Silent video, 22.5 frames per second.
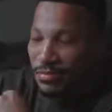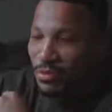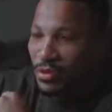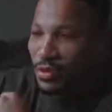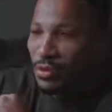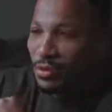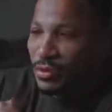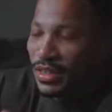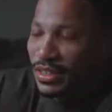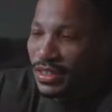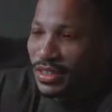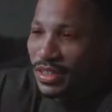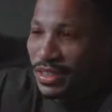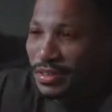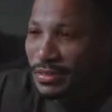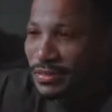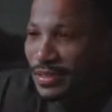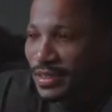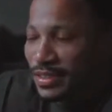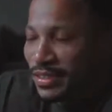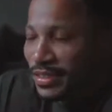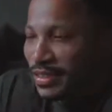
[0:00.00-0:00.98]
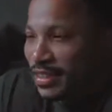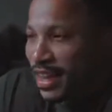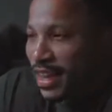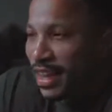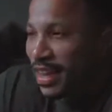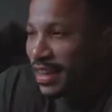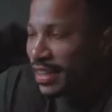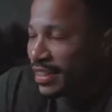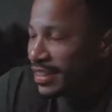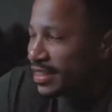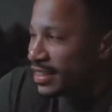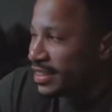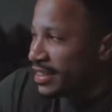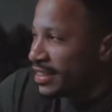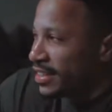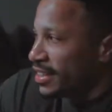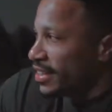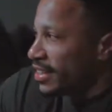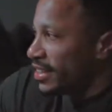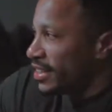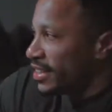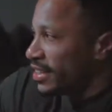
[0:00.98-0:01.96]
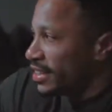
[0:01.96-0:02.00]
more weeks of it, nine
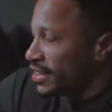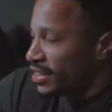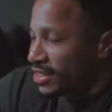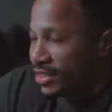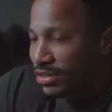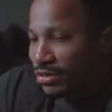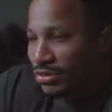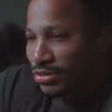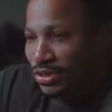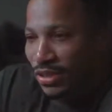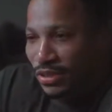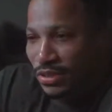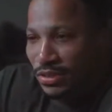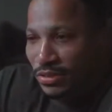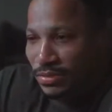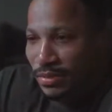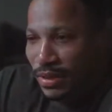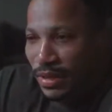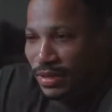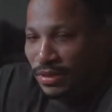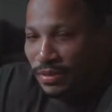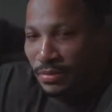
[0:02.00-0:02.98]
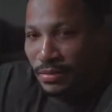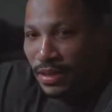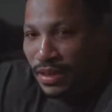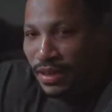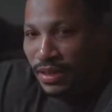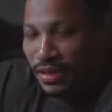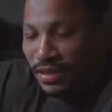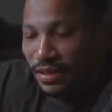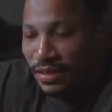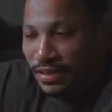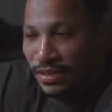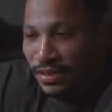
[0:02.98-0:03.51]
two shows back to back.